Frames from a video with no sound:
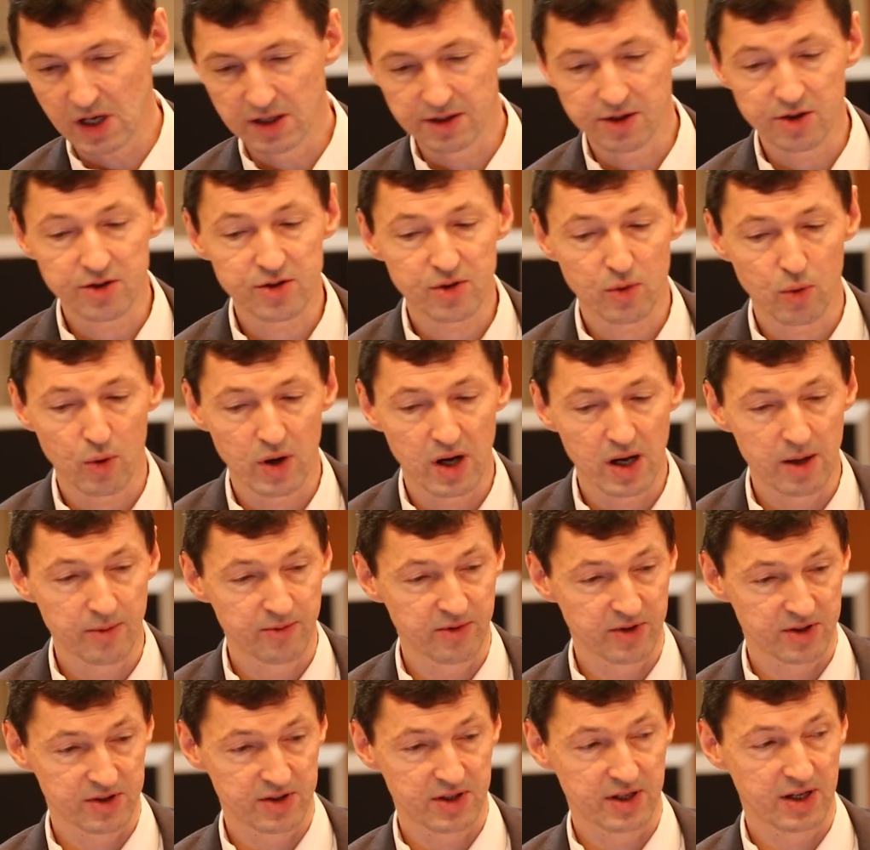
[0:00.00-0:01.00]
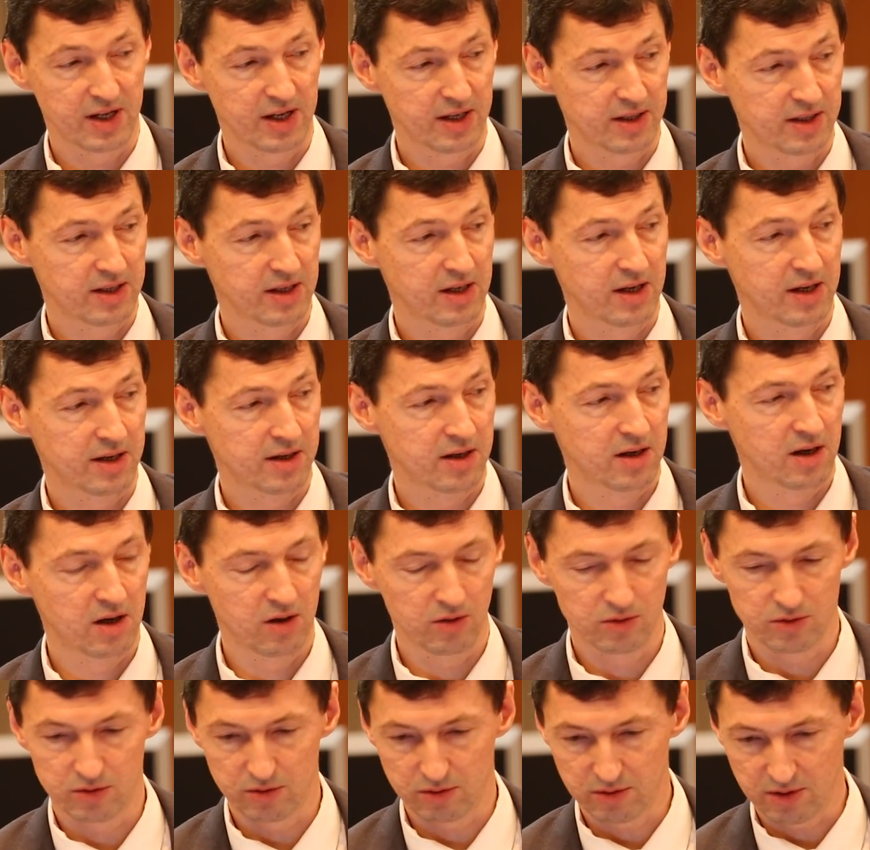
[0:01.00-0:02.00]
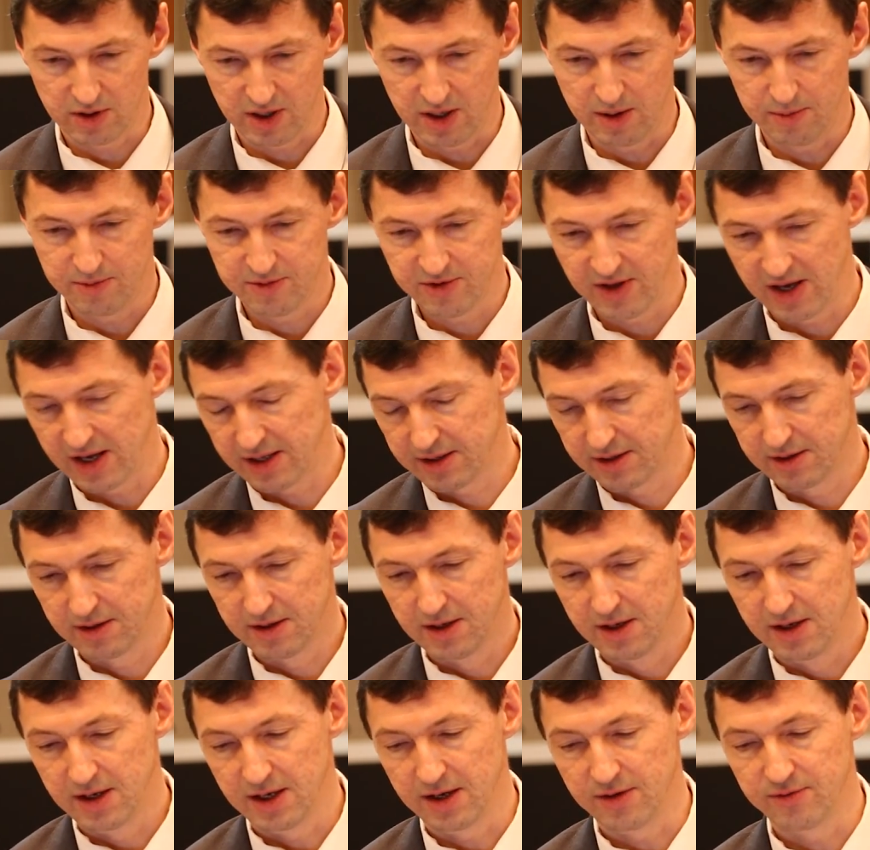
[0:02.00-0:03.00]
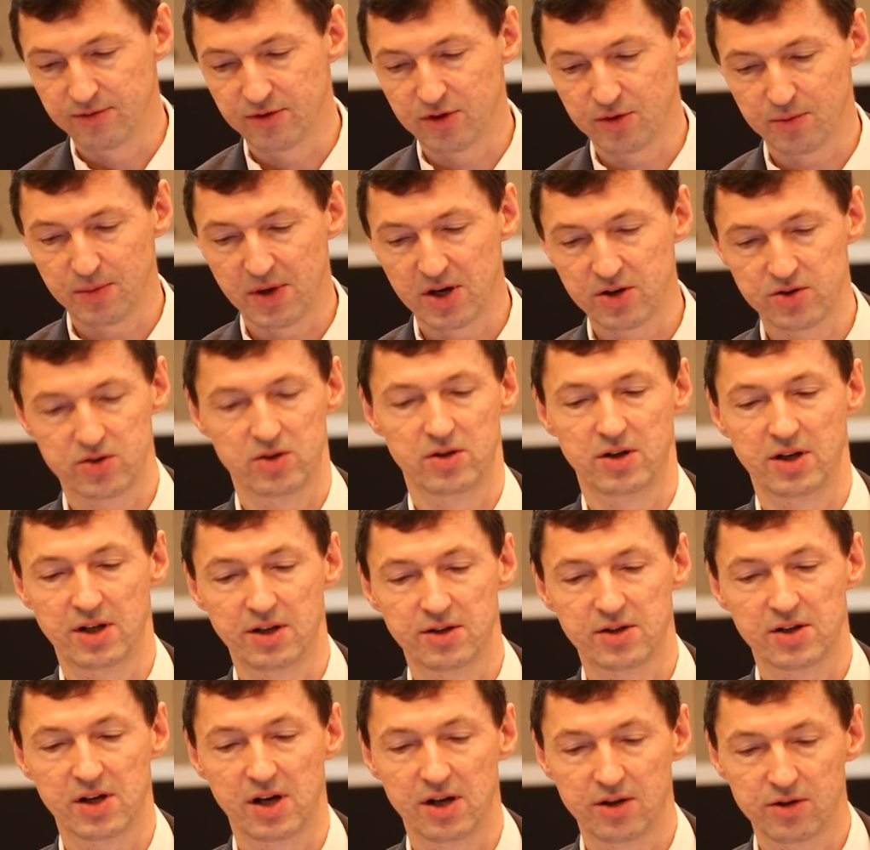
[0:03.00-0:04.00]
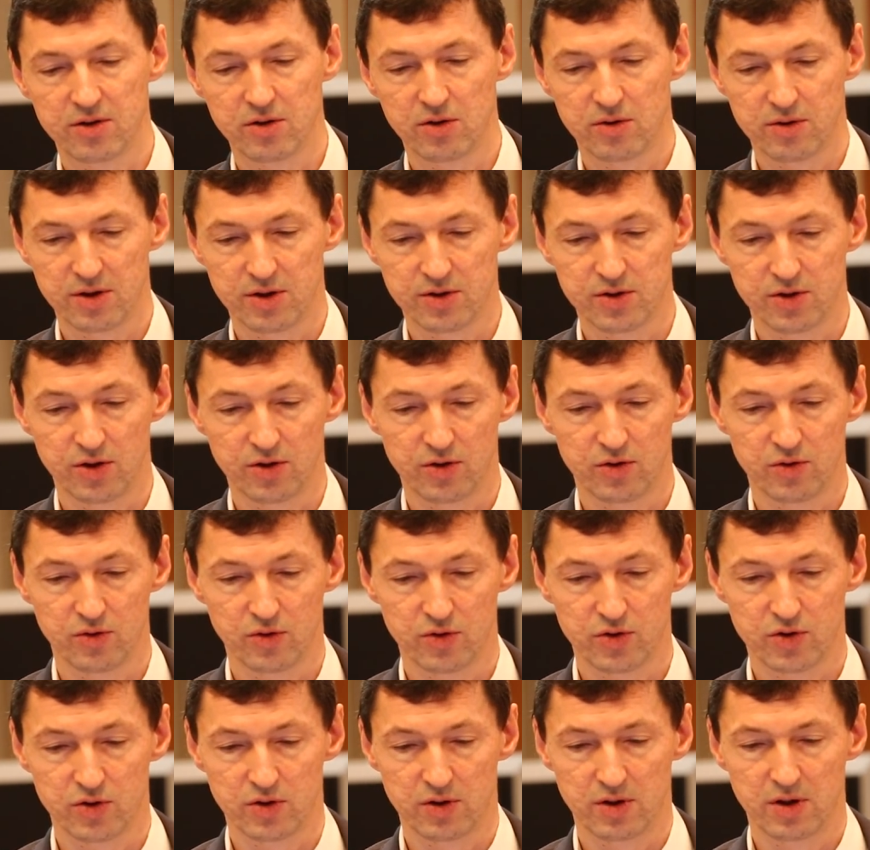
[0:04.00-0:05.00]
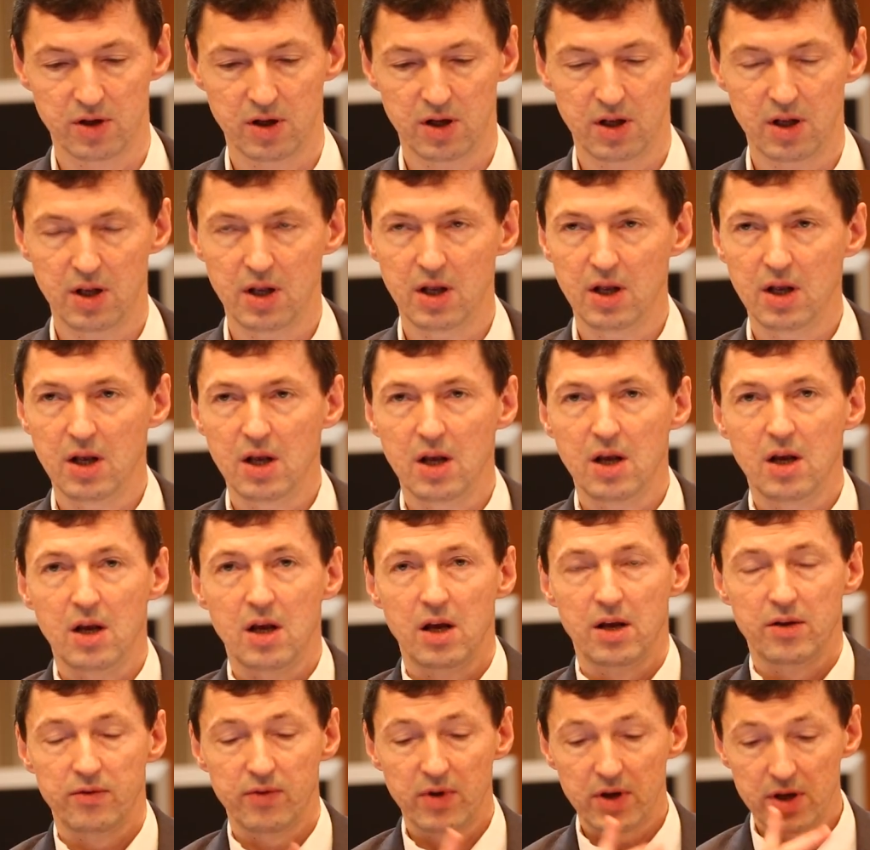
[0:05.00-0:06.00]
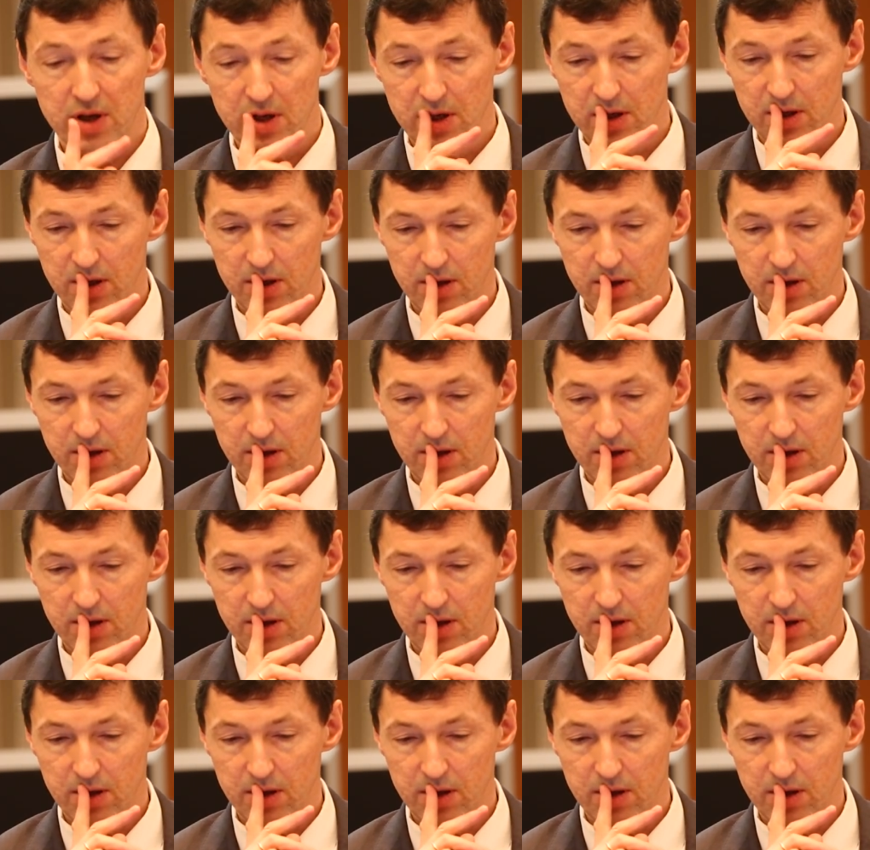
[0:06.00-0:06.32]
describe this data and how to keep that information inside your institution. Then,